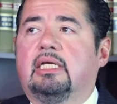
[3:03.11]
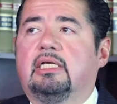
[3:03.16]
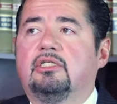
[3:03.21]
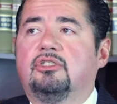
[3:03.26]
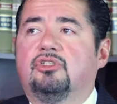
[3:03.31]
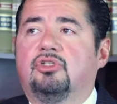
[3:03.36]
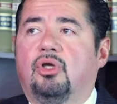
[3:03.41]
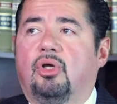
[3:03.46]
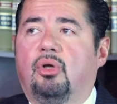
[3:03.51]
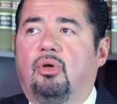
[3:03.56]

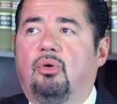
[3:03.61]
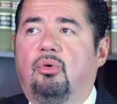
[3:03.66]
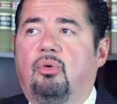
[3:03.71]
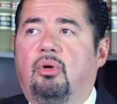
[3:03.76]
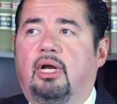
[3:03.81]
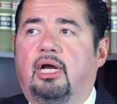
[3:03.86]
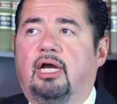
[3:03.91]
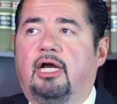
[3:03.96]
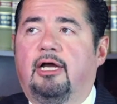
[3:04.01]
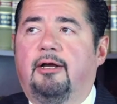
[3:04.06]

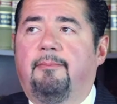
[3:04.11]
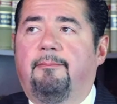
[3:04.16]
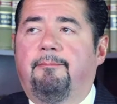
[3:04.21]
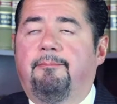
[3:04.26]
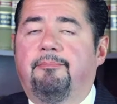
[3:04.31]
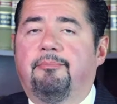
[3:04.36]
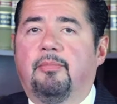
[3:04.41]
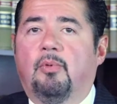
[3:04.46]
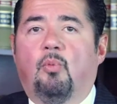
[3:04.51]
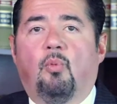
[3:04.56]
So
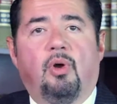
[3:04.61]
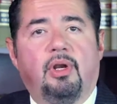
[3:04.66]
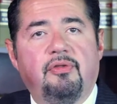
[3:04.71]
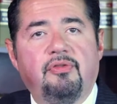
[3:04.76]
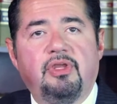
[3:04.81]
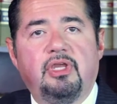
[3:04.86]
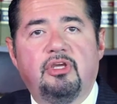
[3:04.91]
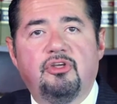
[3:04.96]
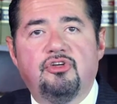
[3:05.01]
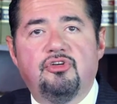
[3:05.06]
one of
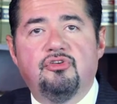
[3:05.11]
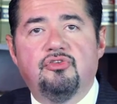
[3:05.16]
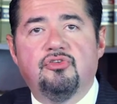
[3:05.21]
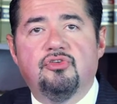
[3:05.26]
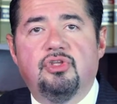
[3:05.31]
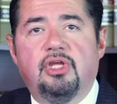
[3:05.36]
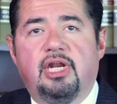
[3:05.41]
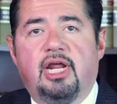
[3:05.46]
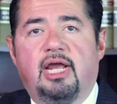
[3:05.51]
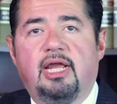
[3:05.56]
the
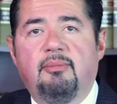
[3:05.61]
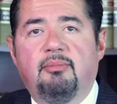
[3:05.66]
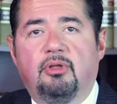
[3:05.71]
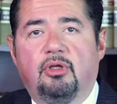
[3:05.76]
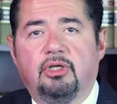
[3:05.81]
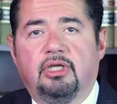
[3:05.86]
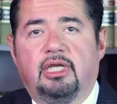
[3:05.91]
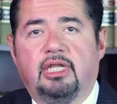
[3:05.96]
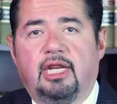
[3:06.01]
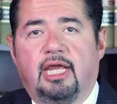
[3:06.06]
issues that I'm
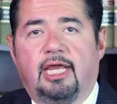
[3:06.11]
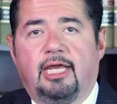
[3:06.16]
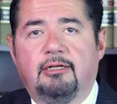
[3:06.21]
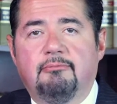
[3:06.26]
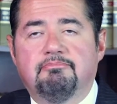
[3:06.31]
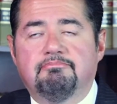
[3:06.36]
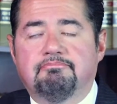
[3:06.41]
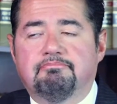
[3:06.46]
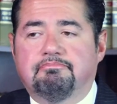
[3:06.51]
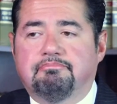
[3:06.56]
looking at
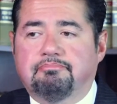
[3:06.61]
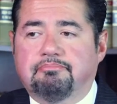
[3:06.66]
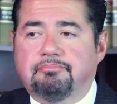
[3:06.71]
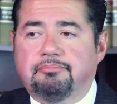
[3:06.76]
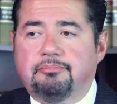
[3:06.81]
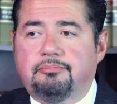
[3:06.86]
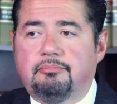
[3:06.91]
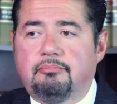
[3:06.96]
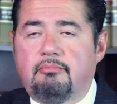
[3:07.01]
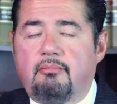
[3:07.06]

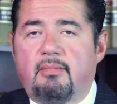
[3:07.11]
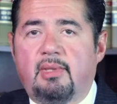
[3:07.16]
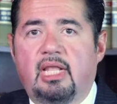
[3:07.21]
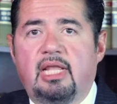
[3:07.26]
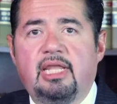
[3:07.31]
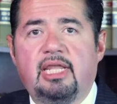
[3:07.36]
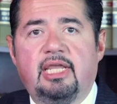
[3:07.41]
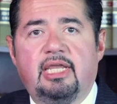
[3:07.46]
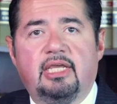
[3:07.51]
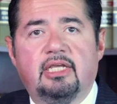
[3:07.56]

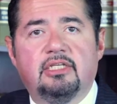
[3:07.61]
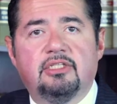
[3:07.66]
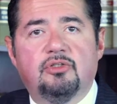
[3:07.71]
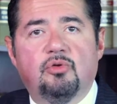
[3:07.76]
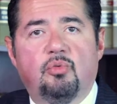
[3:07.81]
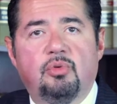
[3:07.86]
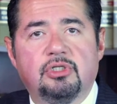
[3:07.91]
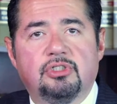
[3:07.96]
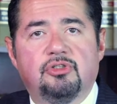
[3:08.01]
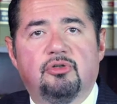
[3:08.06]
is
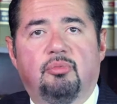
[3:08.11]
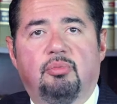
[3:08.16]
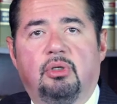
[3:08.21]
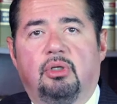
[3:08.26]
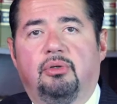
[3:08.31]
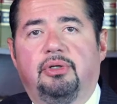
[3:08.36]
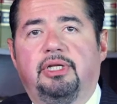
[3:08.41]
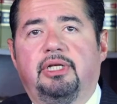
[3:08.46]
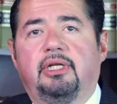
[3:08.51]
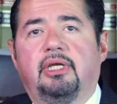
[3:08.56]

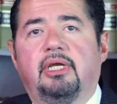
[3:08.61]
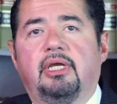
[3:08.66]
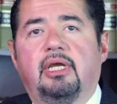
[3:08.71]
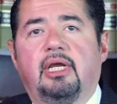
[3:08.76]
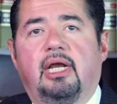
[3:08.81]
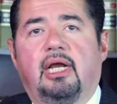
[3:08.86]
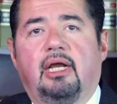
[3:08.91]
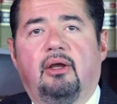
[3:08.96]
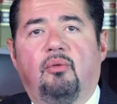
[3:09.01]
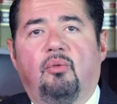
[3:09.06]
whistleblowing.
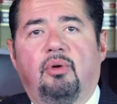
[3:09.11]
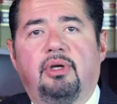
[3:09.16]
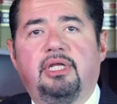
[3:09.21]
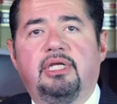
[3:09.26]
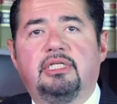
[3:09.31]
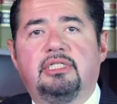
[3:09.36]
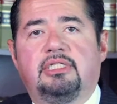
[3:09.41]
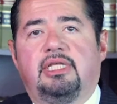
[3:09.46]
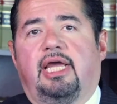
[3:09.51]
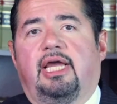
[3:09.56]
What
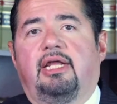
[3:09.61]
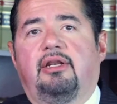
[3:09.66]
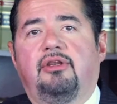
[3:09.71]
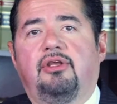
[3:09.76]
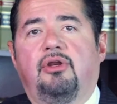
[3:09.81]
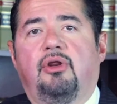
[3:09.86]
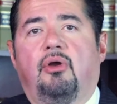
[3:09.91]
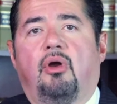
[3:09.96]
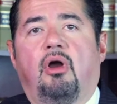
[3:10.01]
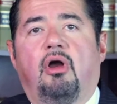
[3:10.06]
is that?
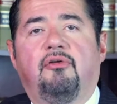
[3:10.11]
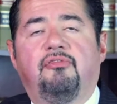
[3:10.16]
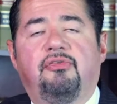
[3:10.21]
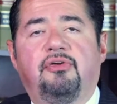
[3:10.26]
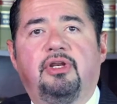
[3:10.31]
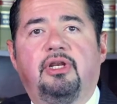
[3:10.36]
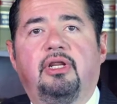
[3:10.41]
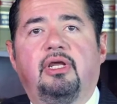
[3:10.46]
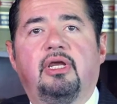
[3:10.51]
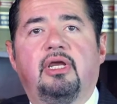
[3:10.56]
You know,
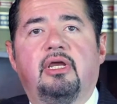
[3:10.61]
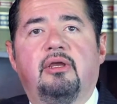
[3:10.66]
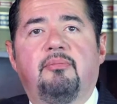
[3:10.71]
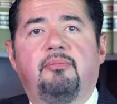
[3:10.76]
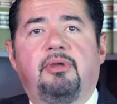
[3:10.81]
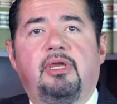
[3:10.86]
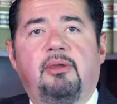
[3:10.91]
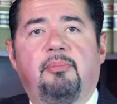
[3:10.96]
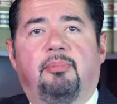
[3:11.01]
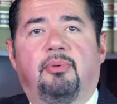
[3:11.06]
often
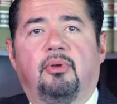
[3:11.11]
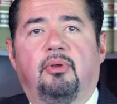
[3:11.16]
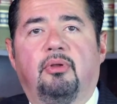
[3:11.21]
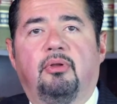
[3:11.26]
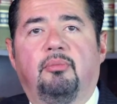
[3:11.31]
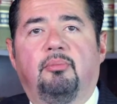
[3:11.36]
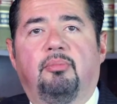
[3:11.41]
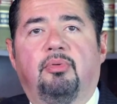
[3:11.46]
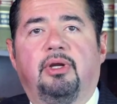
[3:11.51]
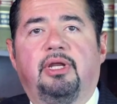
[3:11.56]

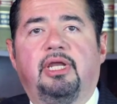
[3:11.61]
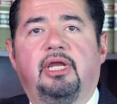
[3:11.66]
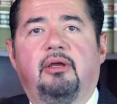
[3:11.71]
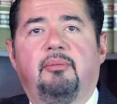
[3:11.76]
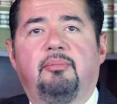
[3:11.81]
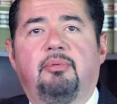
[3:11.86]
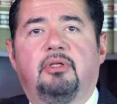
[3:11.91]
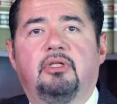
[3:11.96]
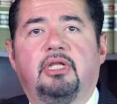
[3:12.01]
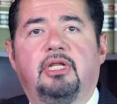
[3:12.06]
people bring
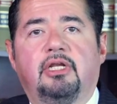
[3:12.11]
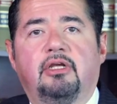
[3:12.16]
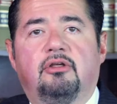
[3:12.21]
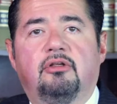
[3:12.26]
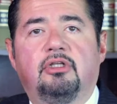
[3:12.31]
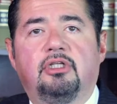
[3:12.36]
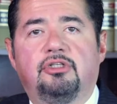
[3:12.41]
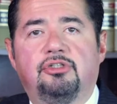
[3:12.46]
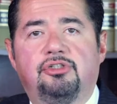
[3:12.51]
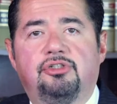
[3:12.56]
up
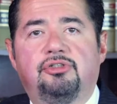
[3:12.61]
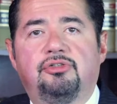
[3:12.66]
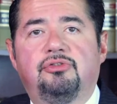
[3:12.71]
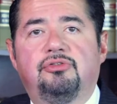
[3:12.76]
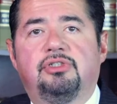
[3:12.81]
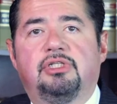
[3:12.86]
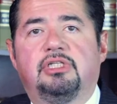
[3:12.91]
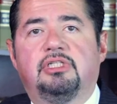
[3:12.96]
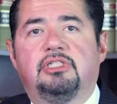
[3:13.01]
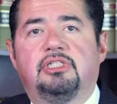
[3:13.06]
clinical
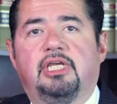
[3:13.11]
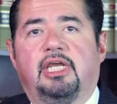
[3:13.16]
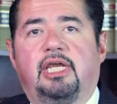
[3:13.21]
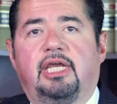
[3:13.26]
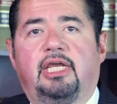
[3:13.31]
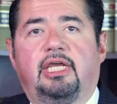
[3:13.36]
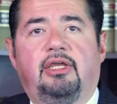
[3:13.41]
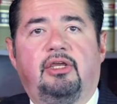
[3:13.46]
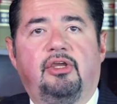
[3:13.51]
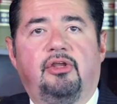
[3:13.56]
issues and
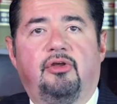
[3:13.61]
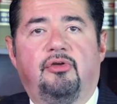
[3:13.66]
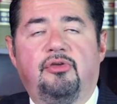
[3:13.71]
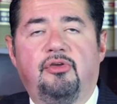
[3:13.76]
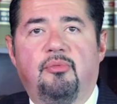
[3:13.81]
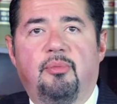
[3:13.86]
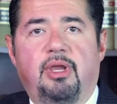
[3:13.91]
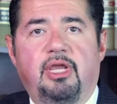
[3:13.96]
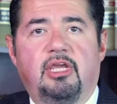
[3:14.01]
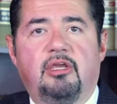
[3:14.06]
say, you know,
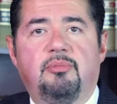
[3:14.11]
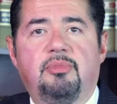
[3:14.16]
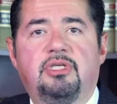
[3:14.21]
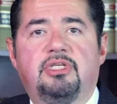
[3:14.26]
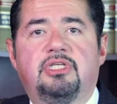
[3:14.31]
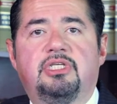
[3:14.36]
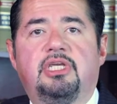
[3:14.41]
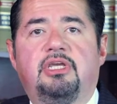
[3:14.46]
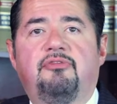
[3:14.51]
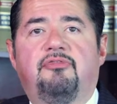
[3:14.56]
you're making me
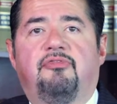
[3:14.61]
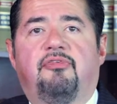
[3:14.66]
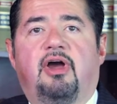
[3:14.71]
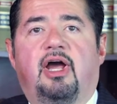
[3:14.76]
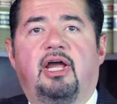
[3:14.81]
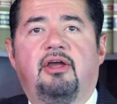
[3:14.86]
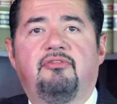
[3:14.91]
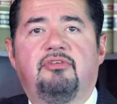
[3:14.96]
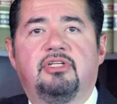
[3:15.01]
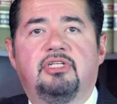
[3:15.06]
see
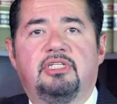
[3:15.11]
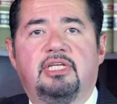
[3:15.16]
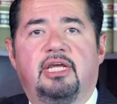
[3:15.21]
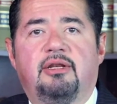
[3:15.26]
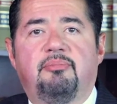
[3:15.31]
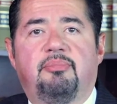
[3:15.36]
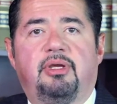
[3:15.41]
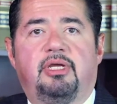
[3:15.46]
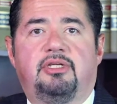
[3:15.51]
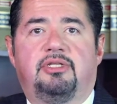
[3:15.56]
5 to
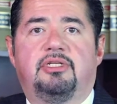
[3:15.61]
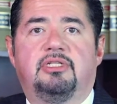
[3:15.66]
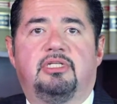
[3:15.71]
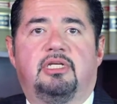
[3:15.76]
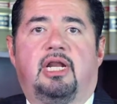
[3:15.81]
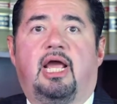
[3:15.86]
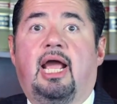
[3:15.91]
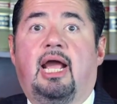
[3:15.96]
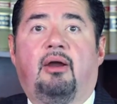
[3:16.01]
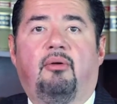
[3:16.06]
10 patients
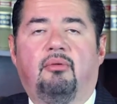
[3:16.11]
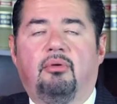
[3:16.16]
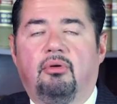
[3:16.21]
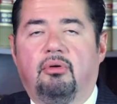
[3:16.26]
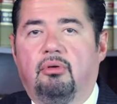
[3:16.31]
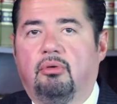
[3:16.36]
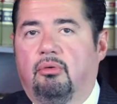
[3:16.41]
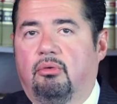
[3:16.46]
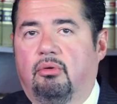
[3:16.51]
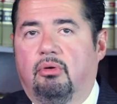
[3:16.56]
an
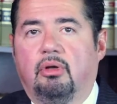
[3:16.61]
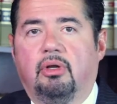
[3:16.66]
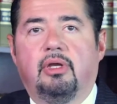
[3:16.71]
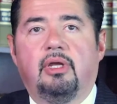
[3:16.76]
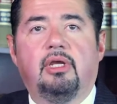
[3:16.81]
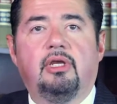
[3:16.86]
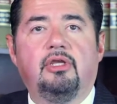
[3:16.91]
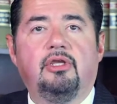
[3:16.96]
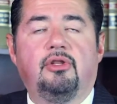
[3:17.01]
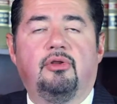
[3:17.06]
hour, or,
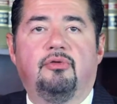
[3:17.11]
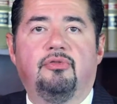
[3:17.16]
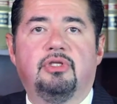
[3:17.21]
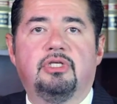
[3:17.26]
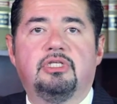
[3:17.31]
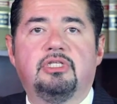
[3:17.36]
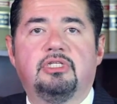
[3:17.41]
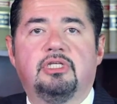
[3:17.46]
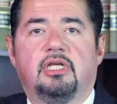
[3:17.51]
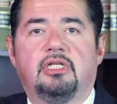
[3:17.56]
you know,
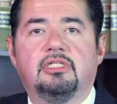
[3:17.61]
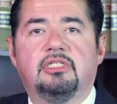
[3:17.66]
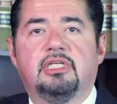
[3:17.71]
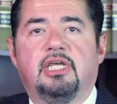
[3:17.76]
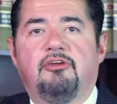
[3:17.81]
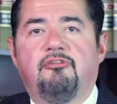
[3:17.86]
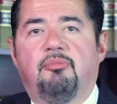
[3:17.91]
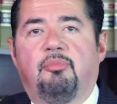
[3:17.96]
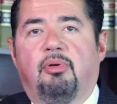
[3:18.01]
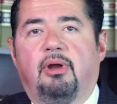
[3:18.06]
this is
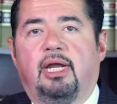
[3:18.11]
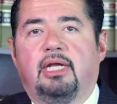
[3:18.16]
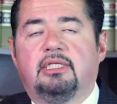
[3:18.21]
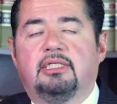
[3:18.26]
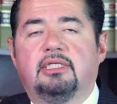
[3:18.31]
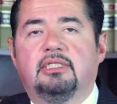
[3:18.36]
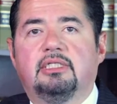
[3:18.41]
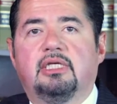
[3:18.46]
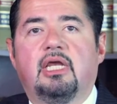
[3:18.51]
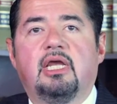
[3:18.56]
unsafe
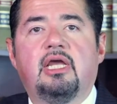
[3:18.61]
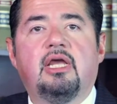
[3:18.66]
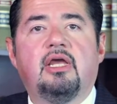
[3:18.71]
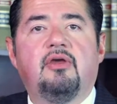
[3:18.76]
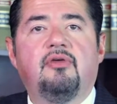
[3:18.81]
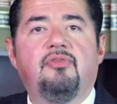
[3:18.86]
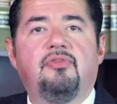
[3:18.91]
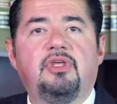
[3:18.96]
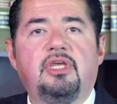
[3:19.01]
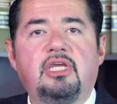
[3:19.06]
practice.
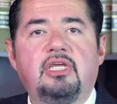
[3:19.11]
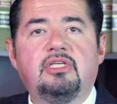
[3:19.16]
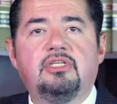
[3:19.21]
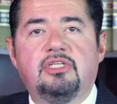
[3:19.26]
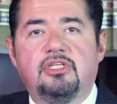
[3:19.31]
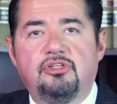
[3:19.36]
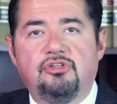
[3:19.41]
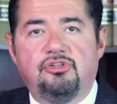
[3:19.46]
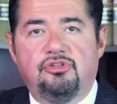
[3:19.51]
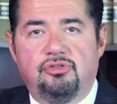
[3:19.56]

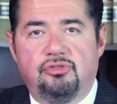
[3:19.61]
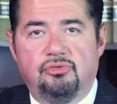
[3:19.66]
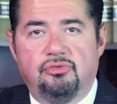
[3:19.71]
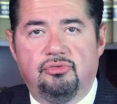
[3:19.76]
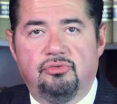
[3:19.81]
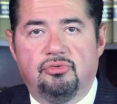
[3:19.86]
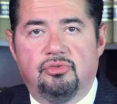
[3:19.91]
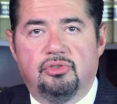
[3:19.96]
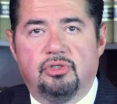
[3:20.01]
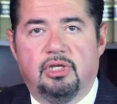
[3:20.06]
These
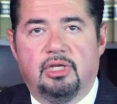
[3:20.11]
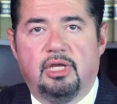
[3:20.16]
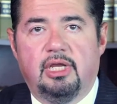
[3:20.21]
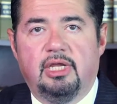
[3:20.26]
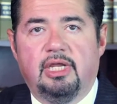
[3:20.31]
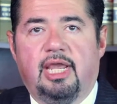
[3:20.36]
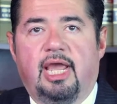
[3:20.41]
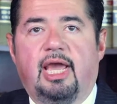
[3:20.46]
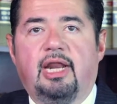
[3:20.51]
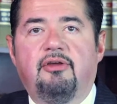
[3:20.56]
issues
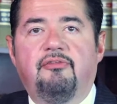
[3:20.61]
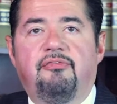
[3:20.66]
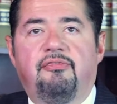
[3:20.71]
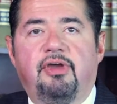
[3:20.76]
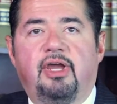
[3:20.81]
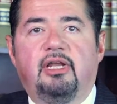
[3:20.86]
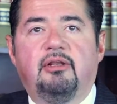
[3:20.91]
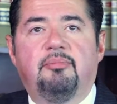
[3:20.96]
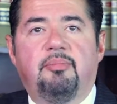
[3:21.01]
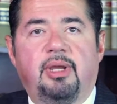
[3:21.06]
can
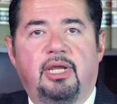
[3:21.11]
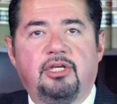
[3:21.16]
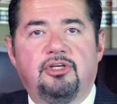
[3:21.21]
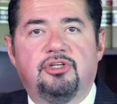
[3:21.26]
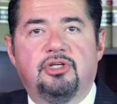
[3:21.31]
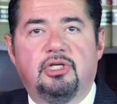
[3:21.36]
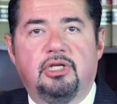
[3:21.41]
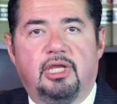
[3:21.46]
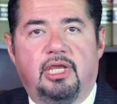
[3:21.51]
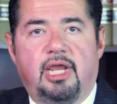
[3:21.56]
affect
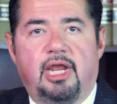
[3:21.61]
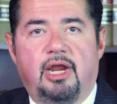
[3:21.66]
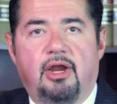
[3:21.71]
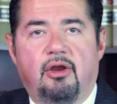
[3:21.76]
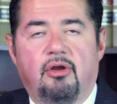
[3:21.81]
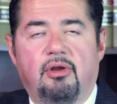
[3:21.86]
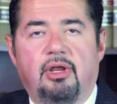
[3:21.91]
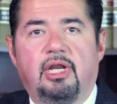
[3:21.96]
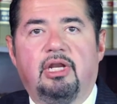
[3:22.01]
patient care.